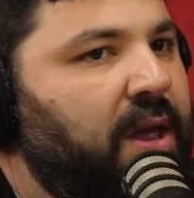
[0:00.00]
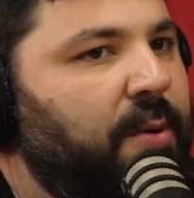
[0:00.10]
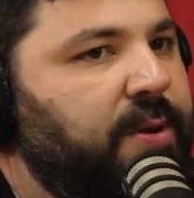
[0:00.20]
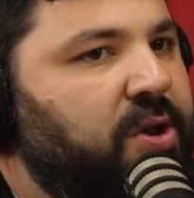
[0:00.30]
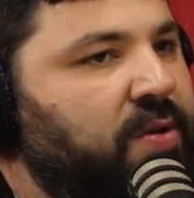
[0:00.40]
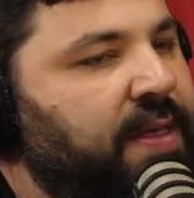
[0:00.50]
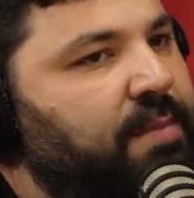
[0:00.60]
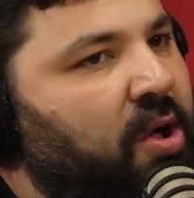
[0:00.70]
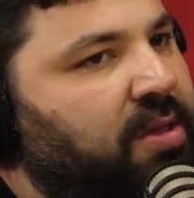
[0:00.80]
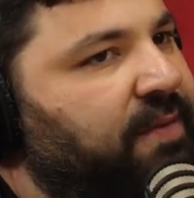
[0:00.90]
it was using
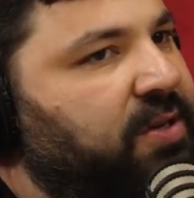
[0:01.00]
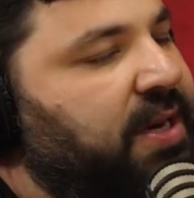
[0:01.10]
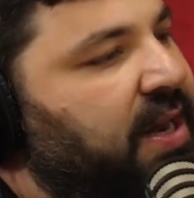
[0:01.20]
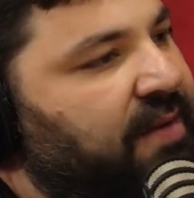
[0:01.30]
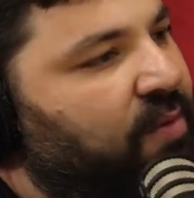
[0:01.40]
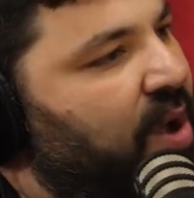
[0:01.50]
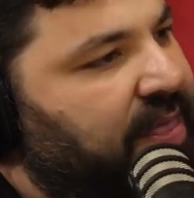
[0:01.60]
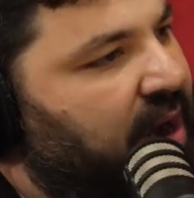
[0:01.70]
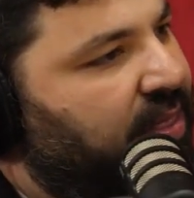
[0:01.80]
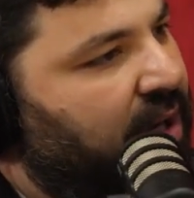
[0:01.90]
the multiverse in a different
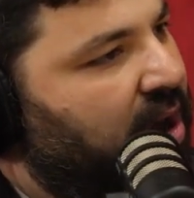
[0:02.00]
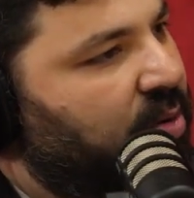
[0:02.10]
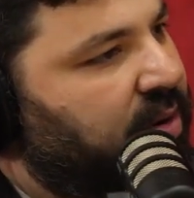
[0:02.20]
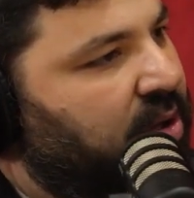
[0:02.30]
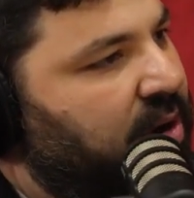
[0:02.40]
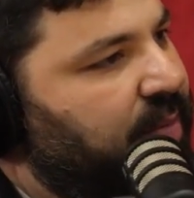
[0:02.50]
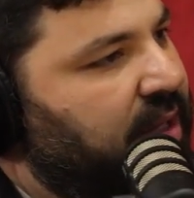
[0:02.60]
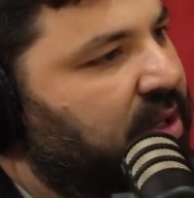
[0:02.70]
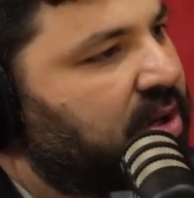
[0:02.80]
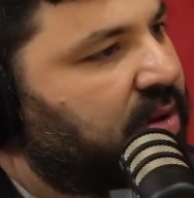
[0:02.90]
way than I thought it was going to
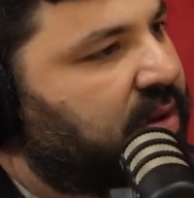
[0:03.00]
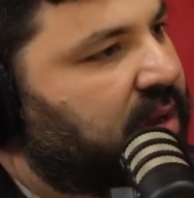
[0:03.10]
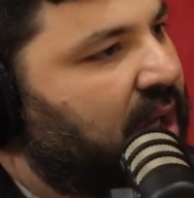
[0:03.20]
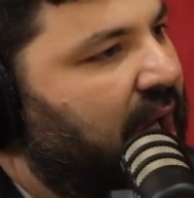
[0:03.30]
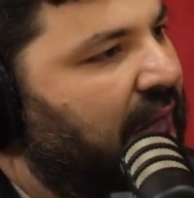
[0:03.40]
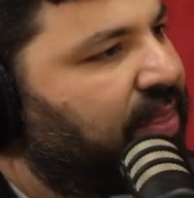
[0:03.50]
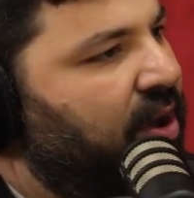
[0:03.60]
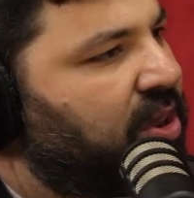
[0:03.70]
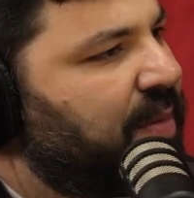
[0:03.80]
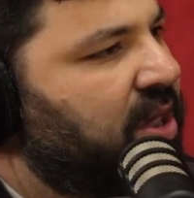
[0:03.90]
be used. Yeah, I
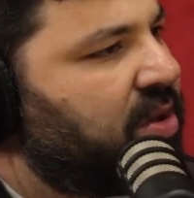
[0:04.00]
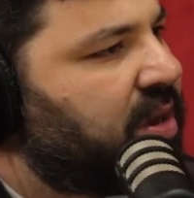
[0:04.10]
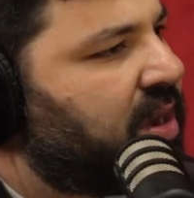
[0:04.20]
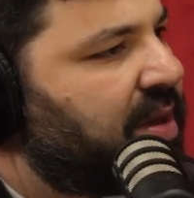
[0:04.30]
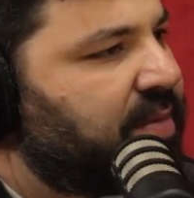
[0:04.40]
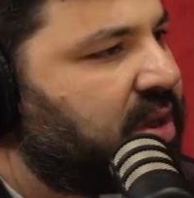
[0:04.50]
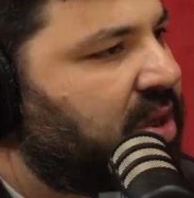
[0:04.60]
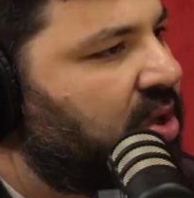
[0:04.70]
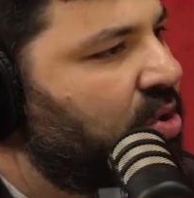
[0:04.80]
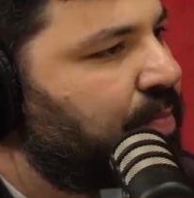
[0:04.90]
thought it was going to be used in some
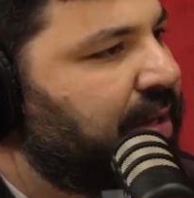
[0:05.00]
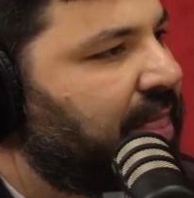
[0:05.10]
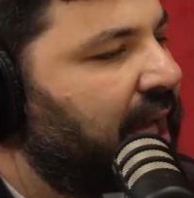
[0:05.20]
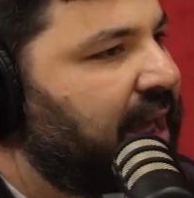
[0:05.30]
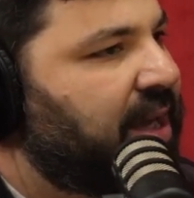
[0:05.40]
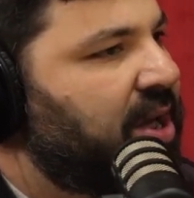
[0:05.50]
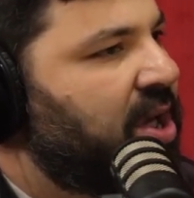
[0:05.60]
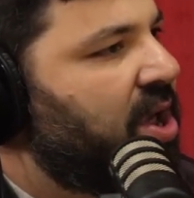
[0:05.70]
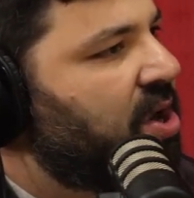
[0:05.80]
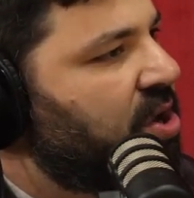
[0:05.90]
stupid, like
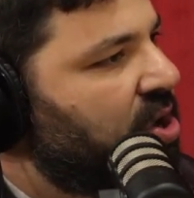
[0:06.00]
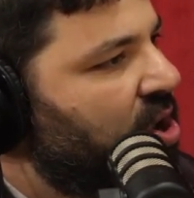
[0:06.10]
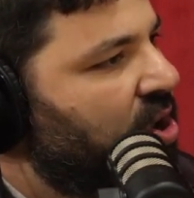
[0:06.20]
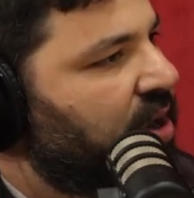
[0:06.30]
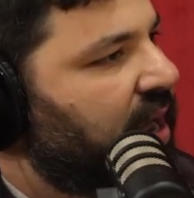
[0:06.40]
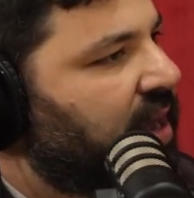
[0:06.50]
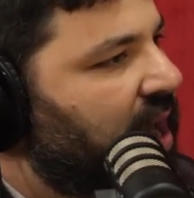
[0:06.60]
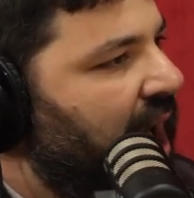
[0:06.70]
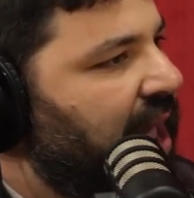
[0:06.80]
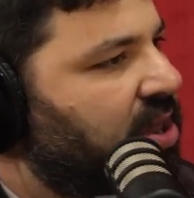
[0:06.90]
nerdy
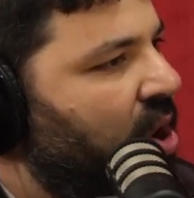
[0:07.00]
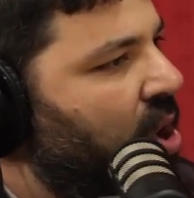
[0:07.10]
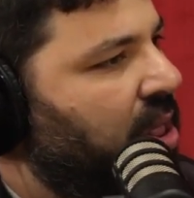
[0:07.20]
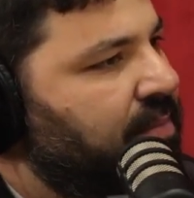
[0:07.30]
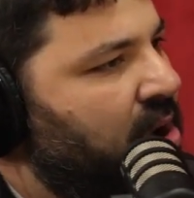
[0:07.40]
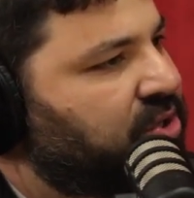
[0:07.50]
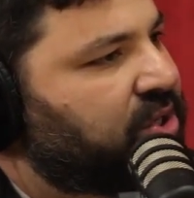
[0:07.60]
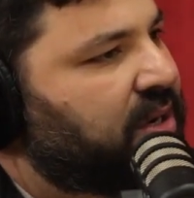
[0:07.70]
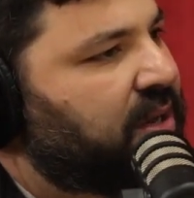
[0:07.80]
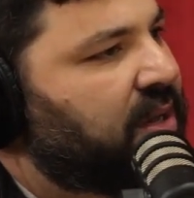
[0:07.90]
time. It's all
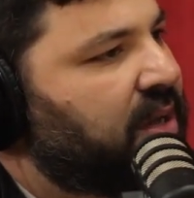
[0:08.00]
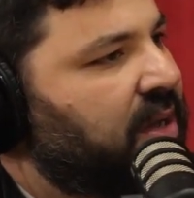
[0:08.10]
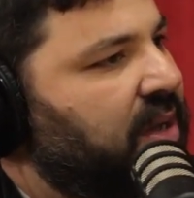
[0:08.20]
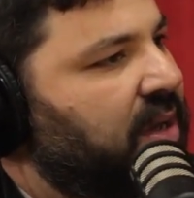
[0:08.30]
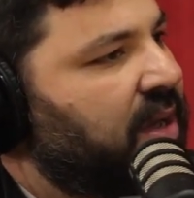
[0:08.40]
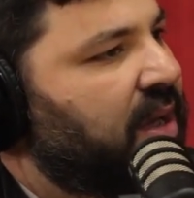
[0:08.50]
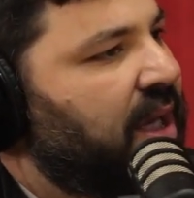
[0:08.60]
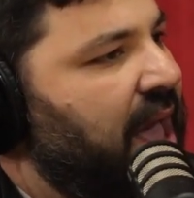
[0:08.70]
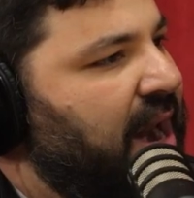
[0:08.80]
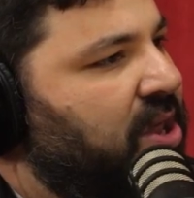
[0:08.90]
emotional. Yeah,
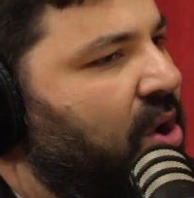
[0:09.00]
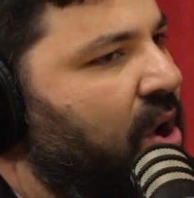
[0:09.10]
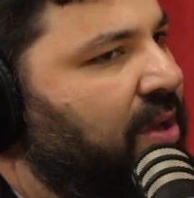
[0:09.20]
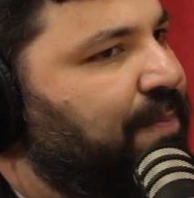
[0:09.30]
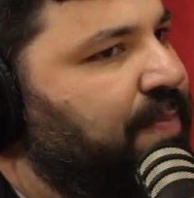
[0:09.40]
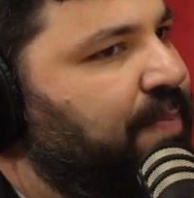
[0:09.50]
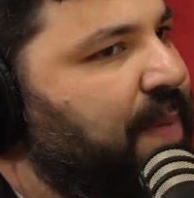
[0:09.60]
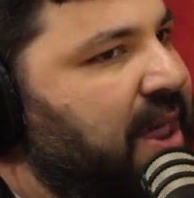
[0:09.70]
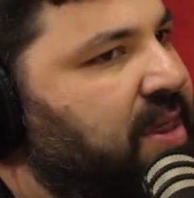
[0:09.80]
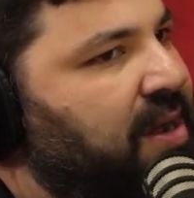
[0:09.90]
and it's all
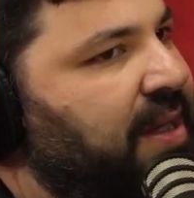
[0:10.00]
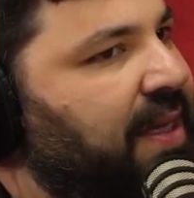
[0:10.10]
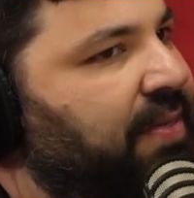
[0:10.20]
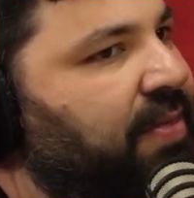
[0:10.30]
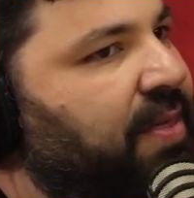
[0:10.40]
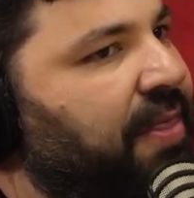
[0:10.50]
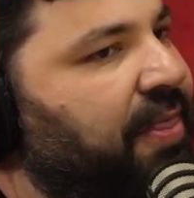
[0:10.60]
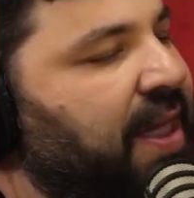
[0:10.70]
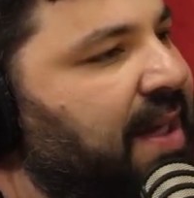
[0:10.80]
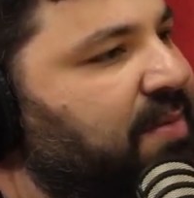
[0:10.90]
basically the
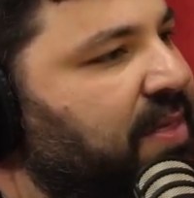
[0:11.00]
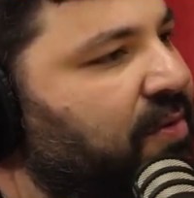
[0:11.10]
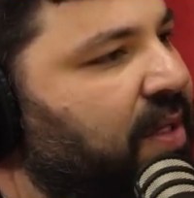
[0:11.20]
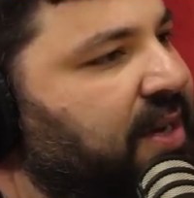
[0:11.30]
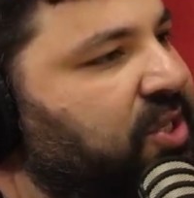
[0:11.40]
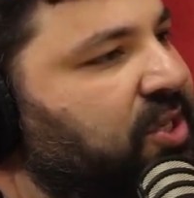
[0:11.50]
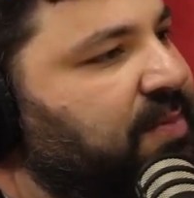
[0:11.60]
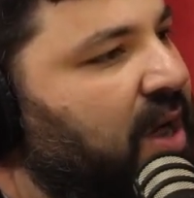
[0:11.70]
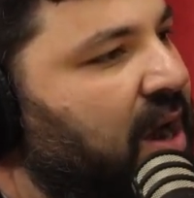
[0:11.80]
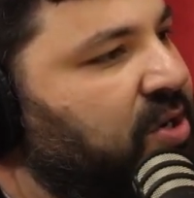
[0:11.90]
themes of the
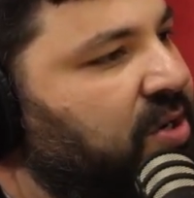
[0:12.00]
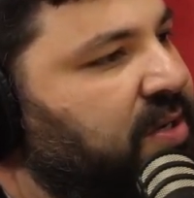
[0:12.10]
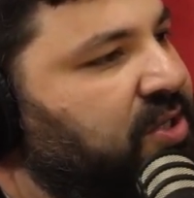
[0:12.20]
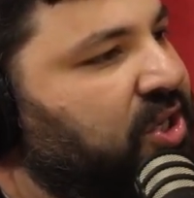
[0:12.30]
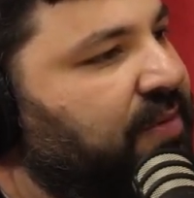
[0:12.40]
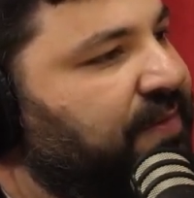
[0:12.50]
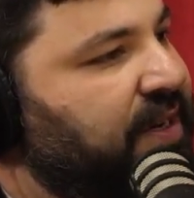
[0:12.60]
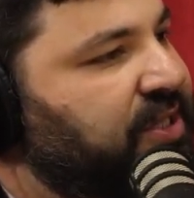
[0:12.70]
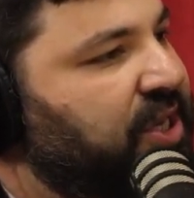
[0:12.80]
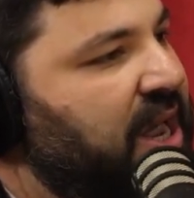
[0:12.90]
relationships under the
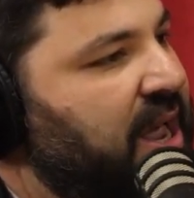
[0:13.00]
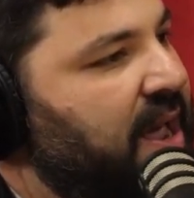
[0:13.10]
surface